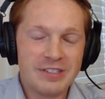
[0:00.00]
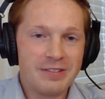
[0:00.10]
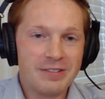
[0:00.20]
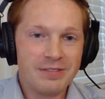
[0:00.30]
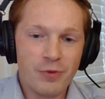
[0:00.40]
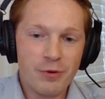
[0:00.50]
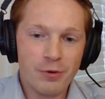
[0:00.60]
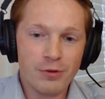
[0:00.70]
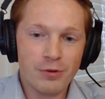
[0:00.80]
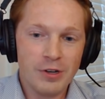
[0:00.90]
And we
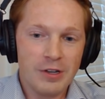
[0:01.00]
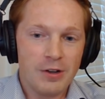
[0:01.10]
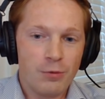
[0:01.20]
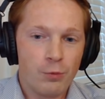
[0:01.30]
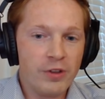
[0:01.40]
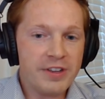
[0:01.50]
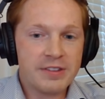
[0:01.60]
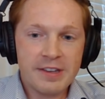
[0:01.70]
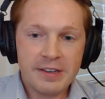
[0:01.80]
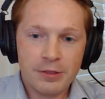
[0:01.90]
were really
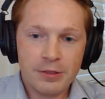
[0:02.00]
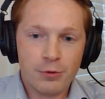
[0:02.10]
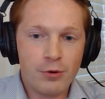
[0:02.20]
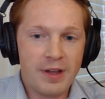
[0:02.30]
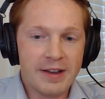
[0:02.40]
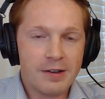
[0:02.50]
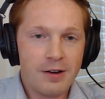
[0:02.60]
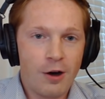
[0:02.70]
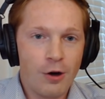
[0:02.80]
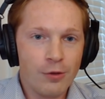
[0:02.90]
thinking through like
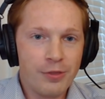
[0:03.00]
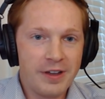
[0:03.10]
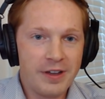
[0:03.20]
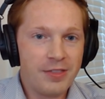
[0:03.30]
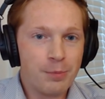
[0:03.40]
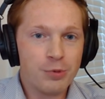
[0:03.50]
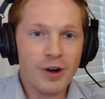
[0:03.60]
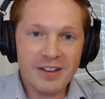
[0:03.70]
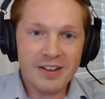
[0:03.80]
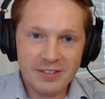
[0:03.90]
all the, the
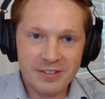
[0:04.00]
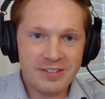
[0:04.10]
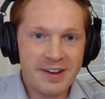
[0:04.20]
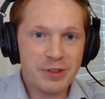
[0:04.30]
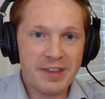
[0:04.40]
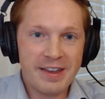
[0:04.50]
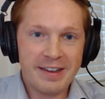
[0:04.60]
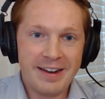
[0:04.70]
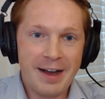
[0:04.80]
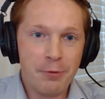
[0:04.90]
processes and
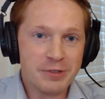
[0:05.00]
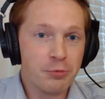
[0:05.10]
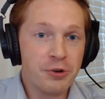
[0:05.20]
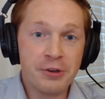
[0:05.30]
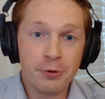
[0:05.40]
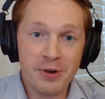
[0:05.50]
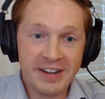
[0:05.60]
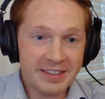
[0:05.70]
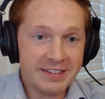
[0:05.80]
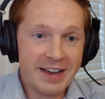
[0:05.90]
everything. And I was pretty green
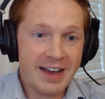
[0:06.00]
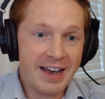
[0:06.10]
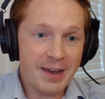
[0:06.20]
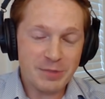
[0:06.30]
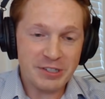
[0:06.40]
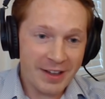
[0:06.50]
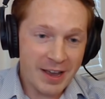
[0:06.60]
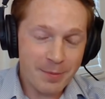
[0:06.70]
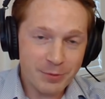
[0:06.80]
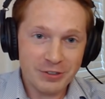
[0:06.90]
at the time, still
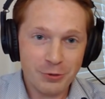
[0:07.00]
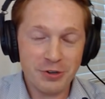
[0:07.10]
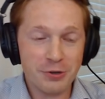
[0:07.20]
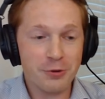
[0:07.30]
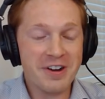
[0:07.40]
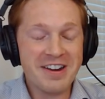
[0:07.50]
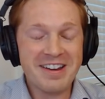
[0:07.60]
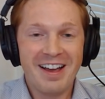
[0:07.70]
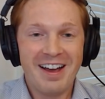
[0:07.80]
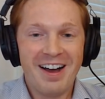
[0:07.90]
am to a degree,
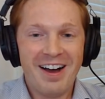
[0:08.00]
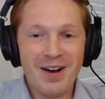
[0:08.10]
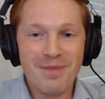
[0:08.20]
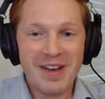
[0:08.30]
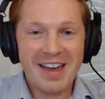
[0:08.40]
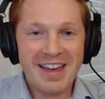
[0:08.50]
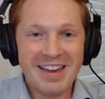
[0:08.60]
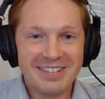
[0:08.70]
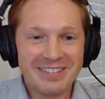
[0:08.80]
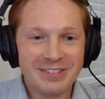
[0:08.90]
um,
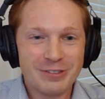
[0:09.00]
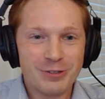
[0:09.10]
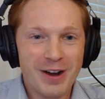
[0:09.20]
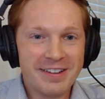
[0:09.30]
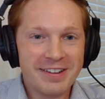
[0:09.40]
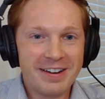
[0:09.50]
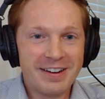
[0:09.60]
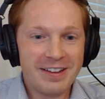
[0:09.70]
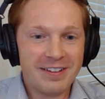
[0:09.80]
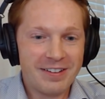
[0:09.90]
and trying to get
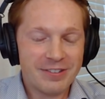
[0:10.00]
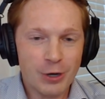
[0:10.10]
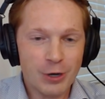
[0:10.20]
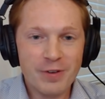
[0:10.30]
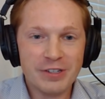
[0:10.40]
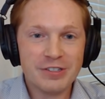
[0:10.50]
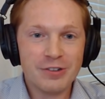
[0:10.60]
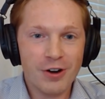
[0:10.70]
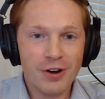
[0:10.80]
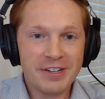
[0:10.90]
services
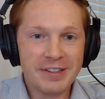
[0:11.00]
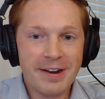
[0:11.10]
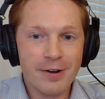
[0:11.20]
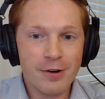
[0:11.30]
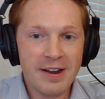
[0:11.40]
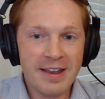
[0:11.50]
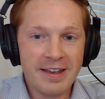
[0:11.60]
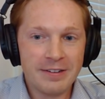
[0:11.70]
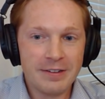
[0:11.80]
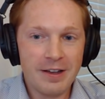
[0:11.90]
started there.
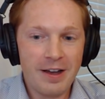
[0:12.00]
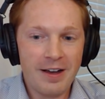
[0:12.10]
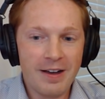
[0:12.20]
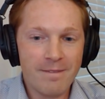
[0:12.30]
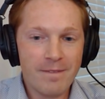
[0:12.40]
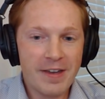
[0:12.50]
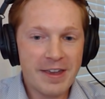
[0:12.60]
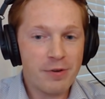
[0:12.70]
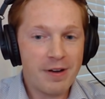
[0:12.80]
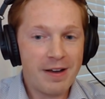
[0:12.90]
And uh,
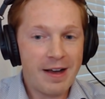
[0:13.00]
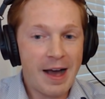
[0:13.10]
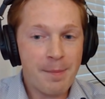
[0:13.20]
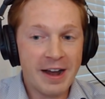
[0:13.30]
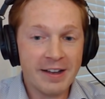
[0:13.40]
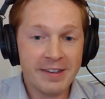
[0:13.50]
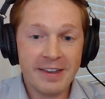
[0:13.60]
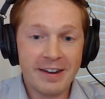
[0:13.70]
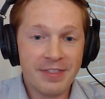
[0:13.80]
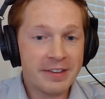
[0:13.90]
he, I mean,
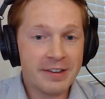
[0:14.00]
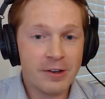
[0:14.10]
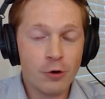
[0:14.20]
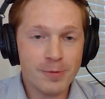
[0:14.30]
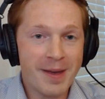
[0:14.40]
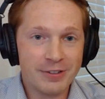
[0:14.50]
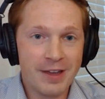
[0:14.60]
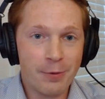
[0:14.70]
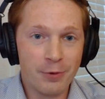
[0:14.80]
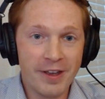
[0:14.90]
again, I think it goes back to
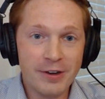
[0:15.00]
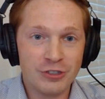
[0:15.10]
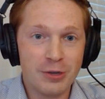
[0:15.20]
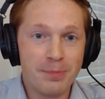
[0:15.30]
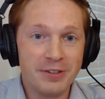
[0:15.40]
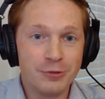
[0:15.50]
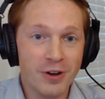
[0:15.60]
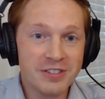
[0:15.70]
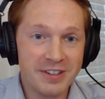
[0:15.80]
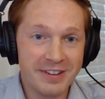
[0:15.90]
that relationship and
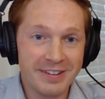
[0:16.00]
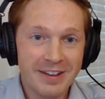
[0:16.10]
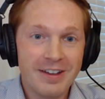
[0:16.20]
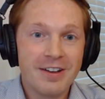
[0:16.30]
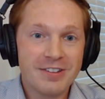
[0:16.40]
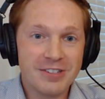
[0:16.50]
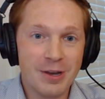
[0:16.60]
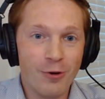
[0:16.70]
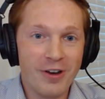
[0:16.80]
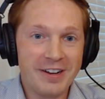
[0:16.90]
trusting
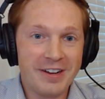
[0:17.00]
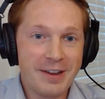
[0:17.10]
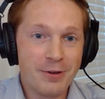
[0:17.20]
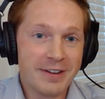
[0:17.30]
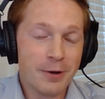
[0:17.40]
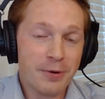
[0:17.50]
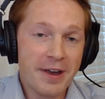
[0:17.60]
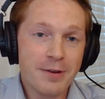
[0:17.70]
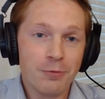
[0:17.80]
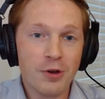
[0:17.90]
someone. And he was like,
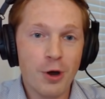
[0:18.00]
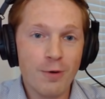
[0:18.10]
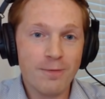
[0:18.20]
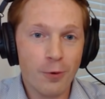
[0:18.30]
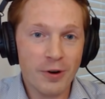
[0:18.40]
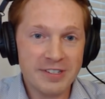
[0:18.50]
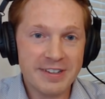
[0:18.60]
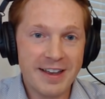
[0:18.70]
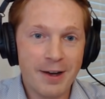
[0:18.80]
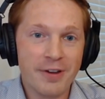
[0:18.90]
okay, we'll go for it and
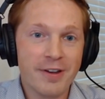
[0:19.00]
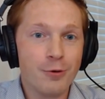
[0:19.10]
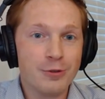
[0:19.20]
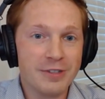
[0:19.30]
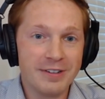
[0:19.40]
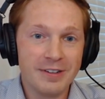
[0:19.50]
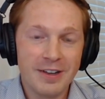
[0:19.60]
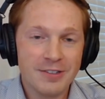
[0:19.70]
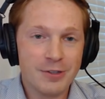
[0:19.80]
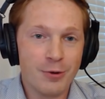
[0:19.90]
see how it goes. And
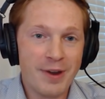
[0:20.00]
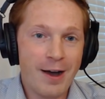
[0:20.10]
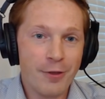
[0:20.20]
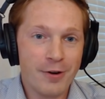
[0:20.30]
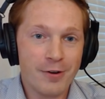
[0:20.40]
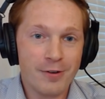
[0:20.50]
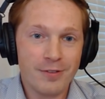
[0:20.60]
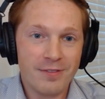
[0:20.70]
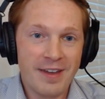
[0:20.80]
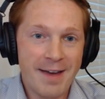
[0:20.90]
so now they're,
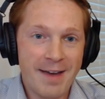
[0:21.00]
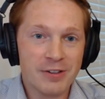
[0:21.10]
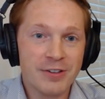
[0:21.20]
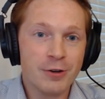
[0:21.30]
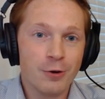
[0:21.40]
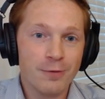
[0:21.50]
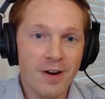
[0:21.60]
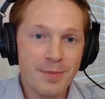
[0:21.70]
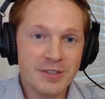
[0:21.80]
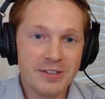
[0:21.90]
they have a clinical
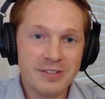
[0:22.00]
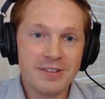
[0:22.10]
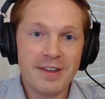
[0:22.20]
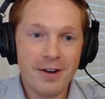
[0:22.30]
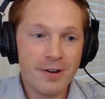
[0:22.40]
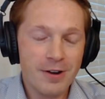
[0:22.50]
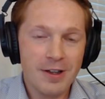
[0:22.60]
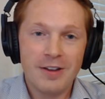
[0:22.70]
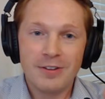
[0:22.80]
pharmacist there.